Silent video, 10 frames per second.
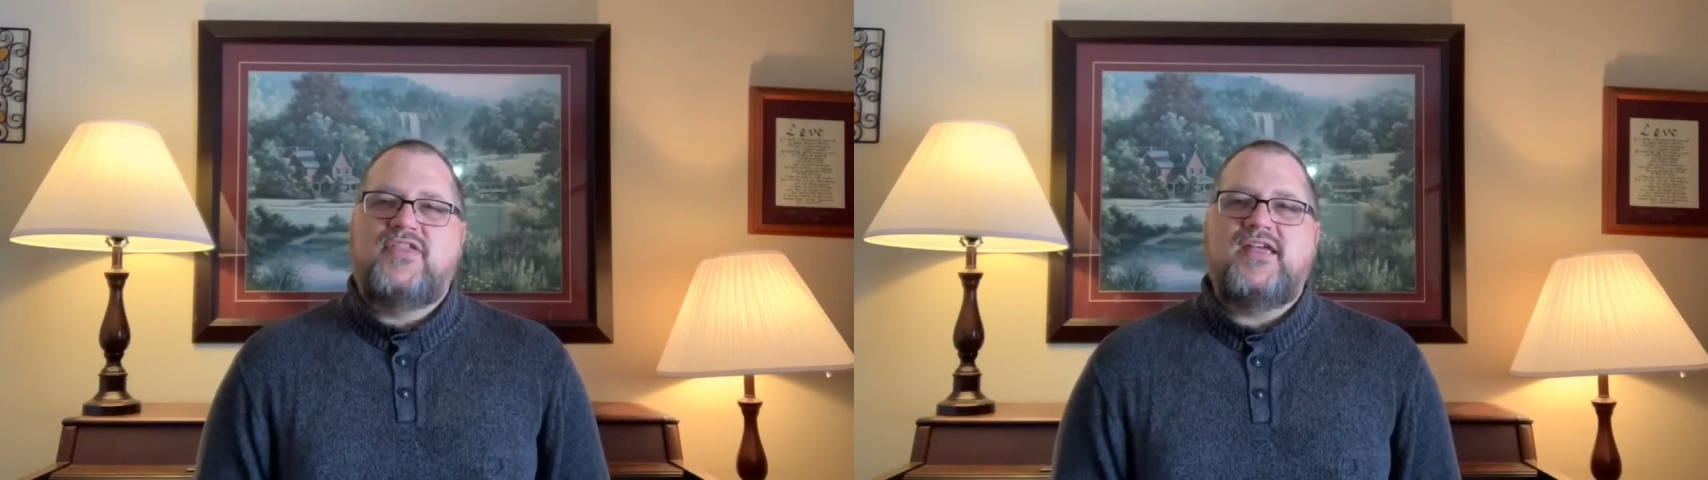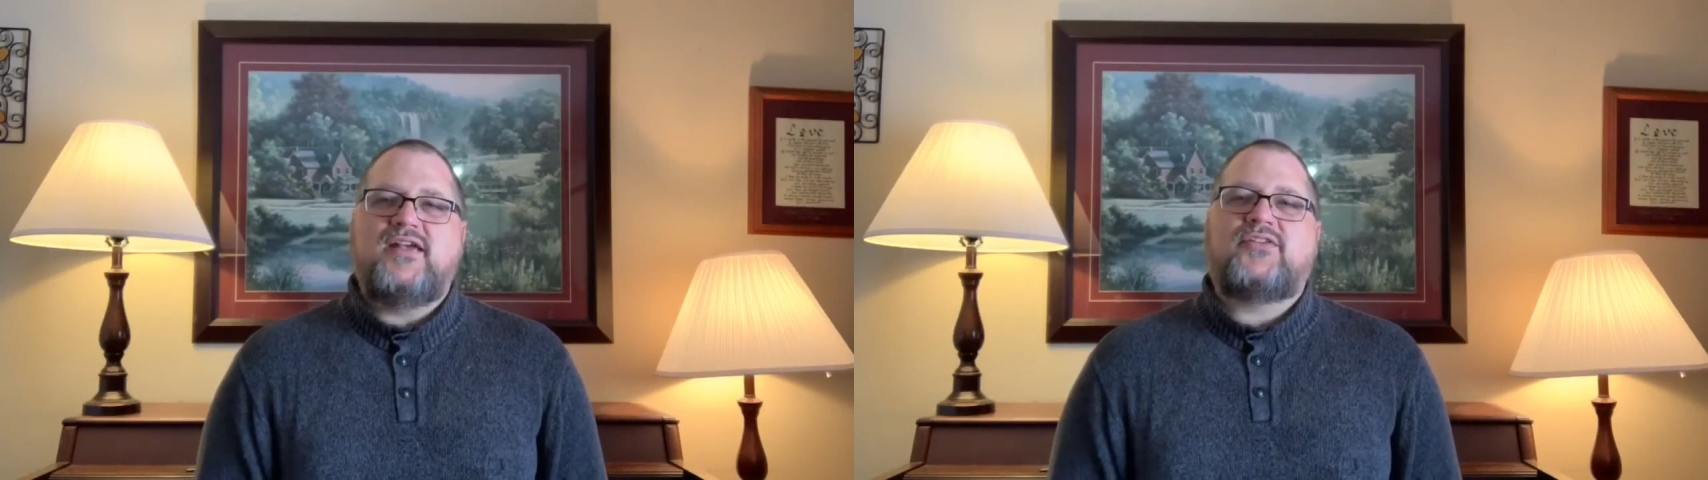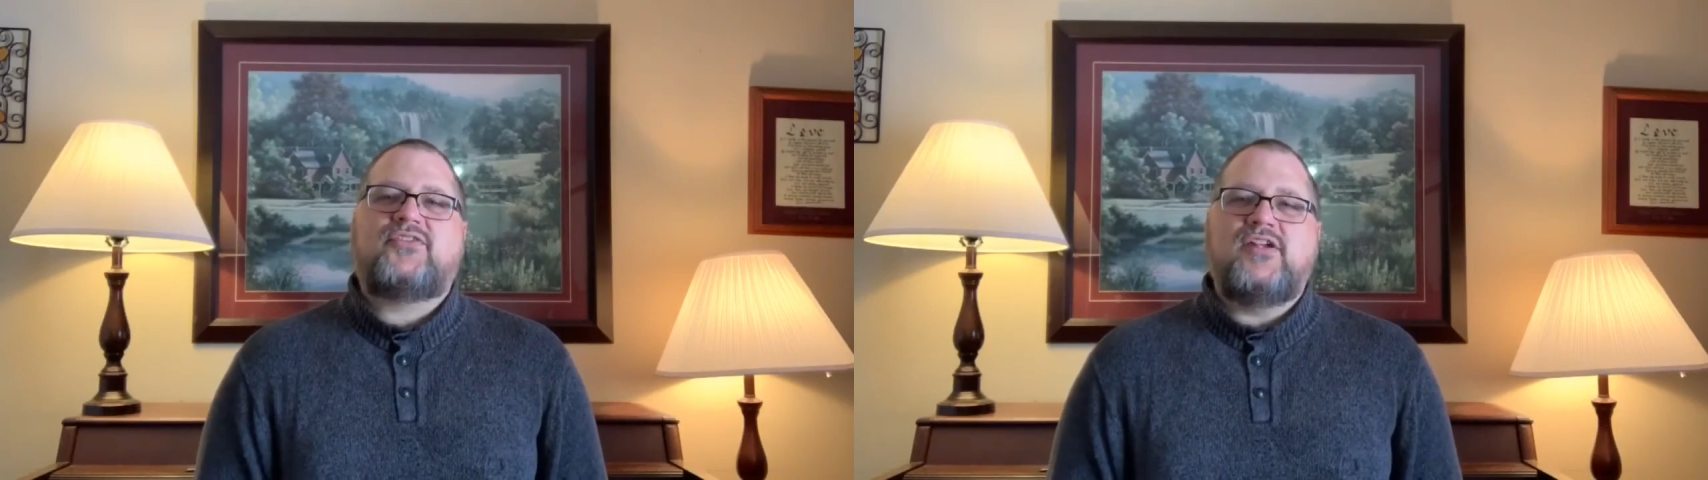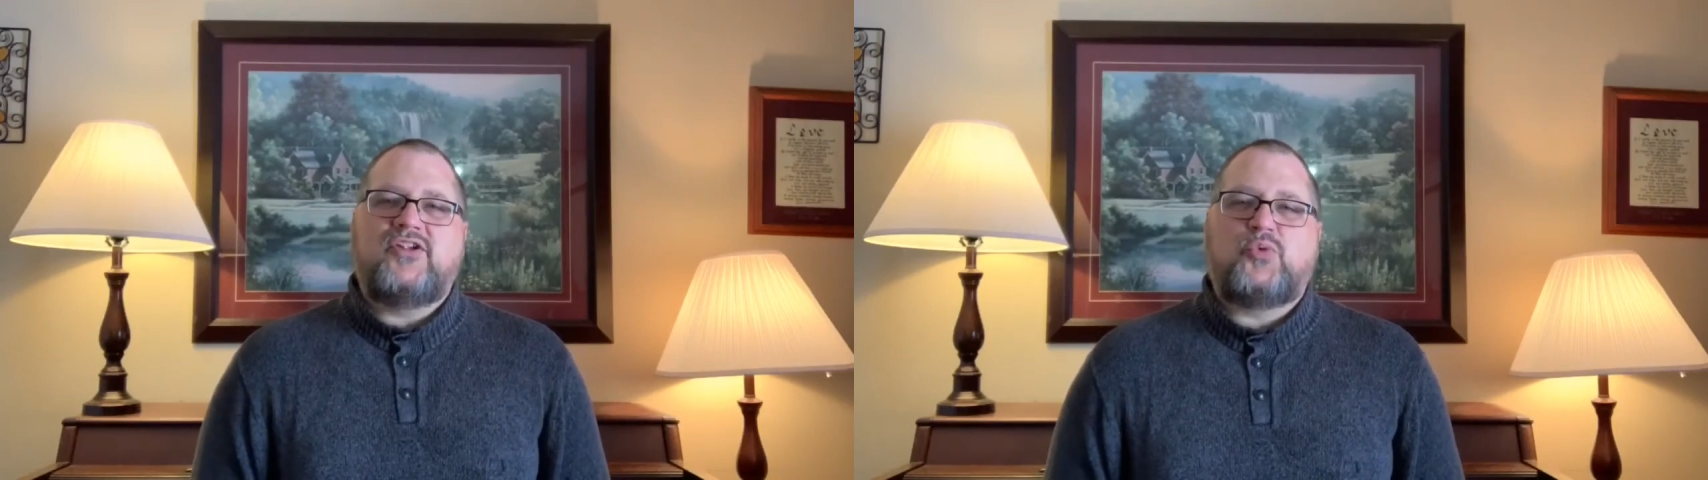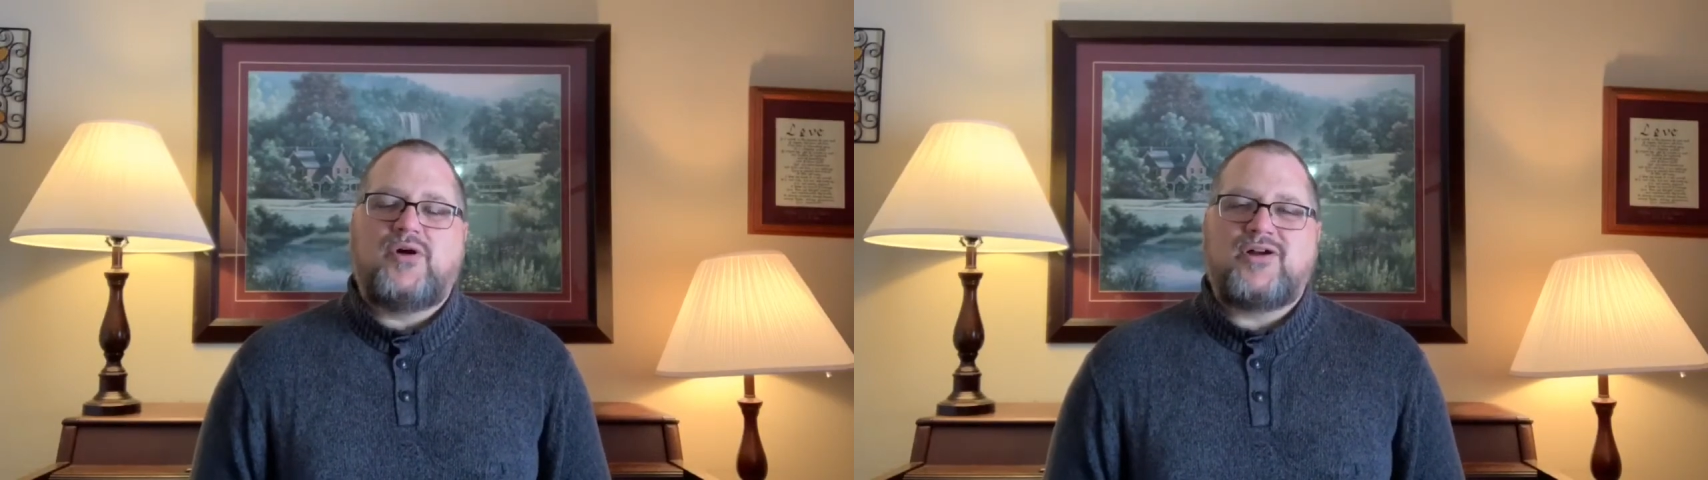this
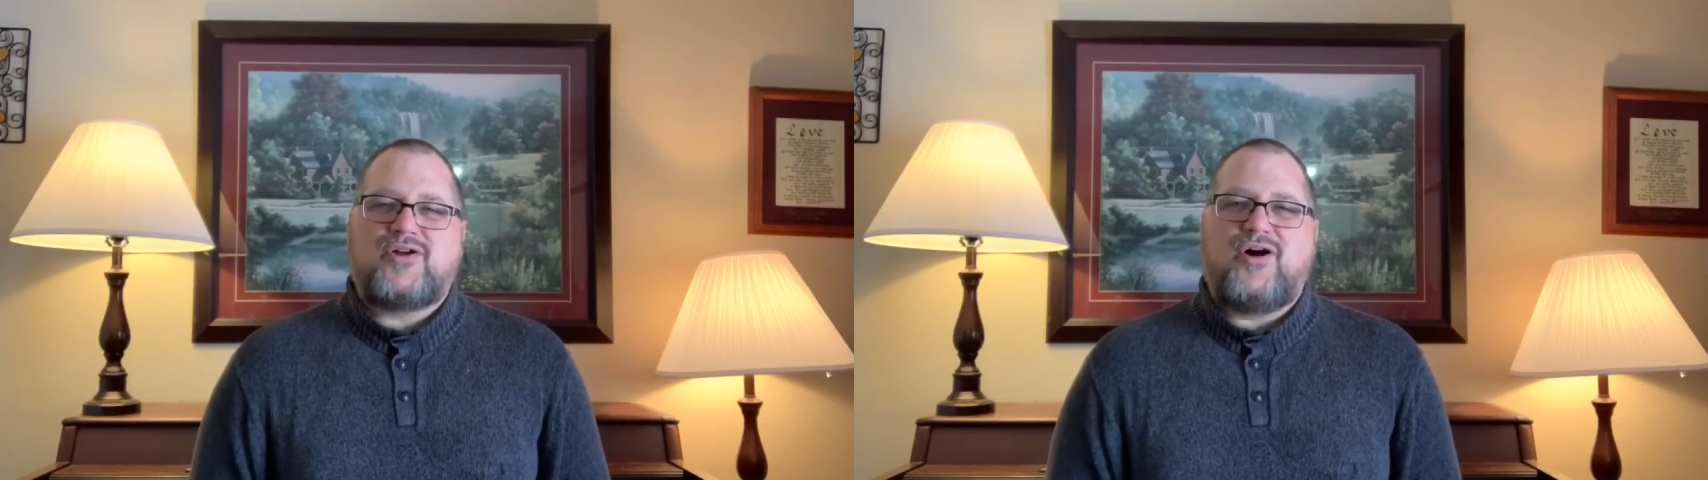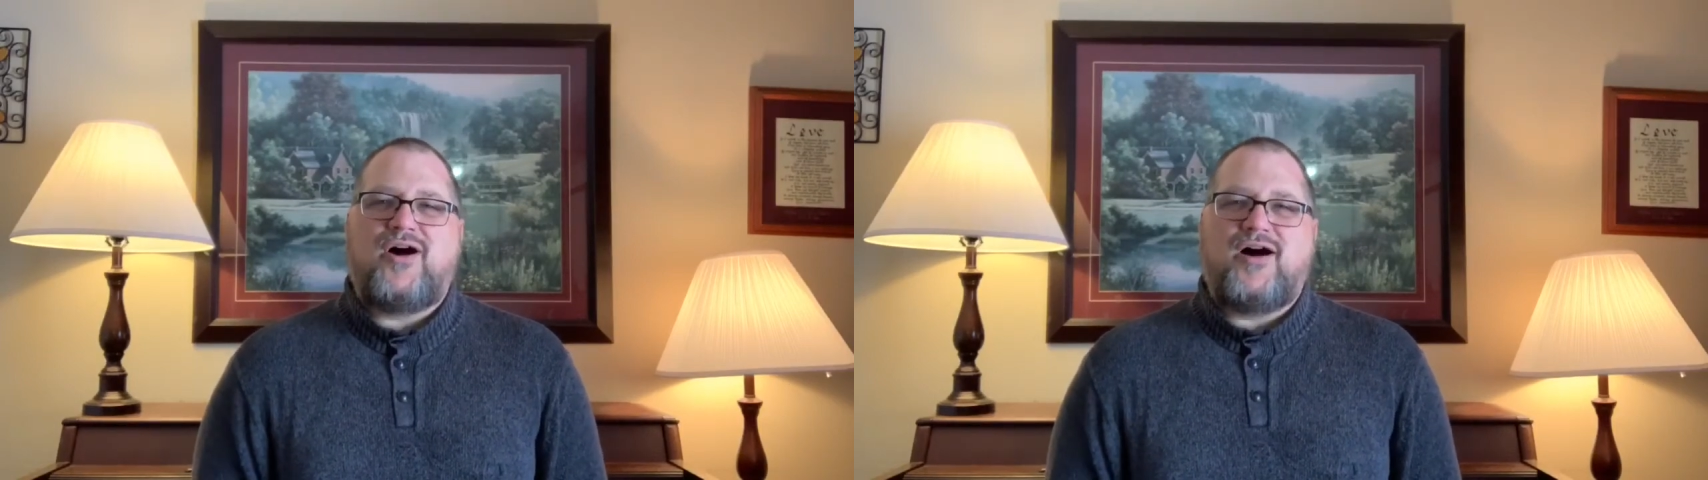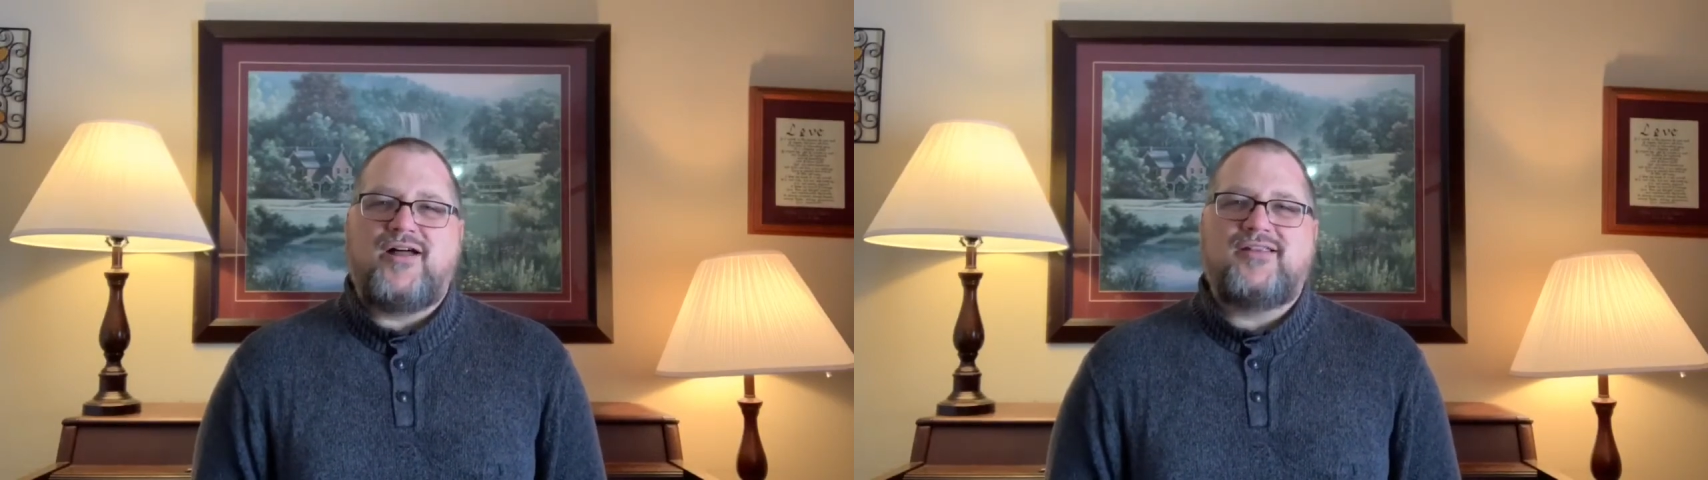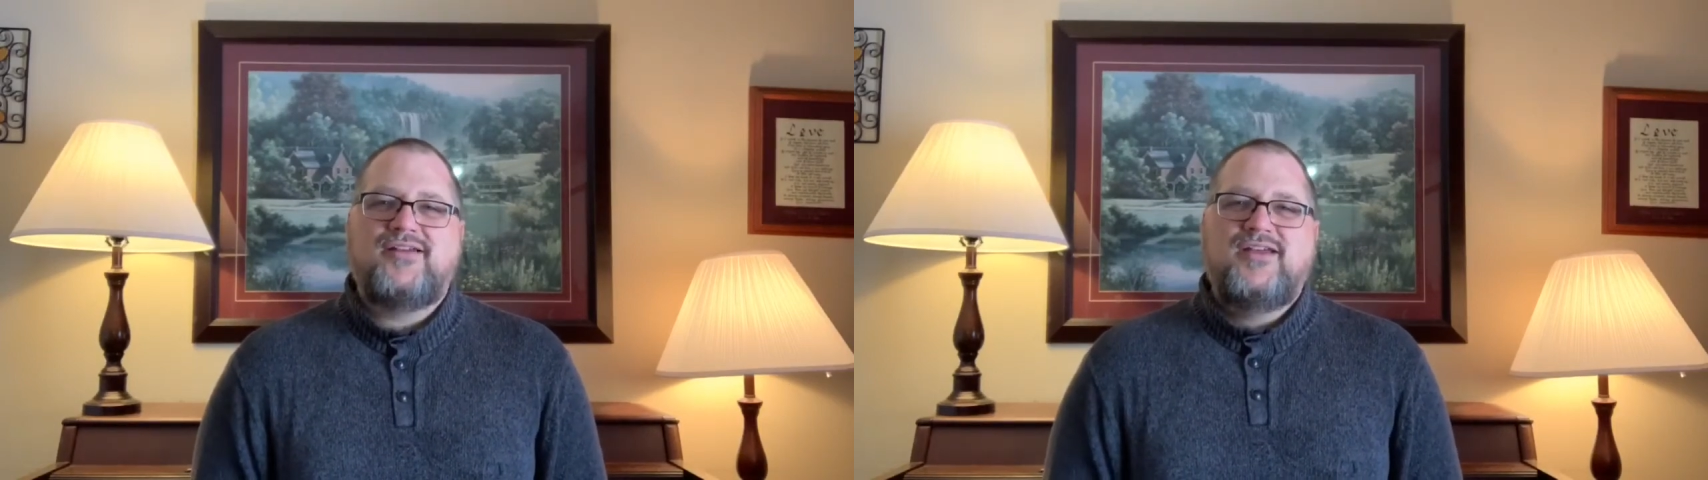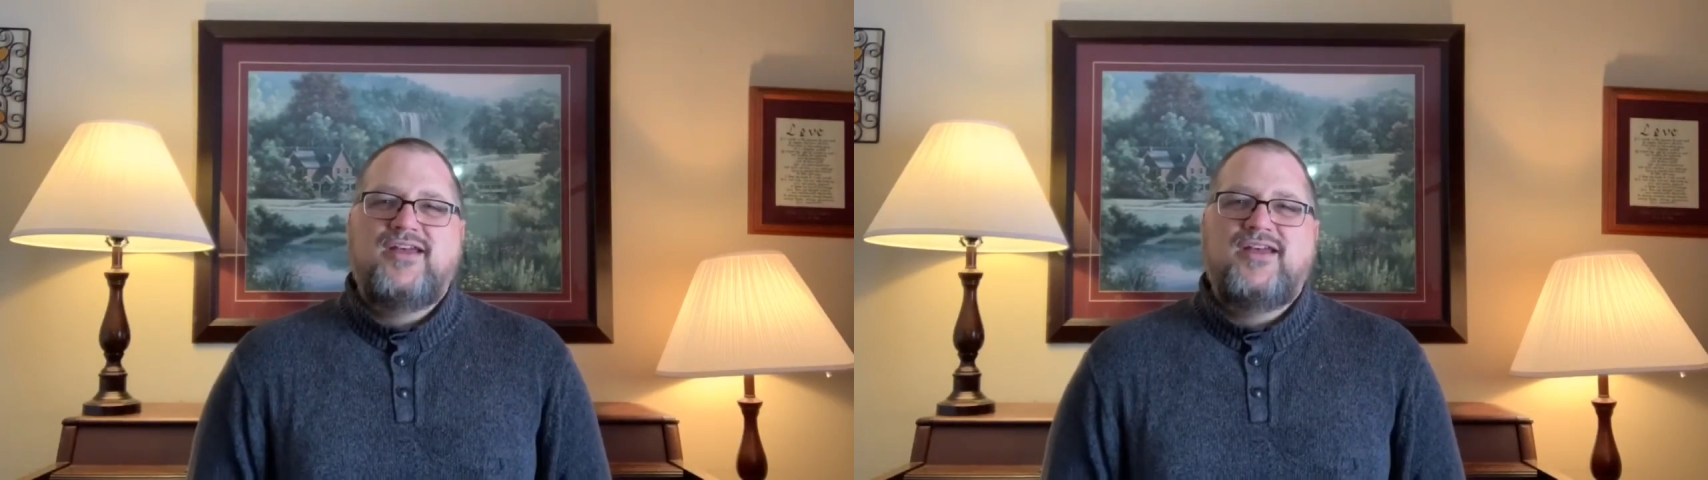is what God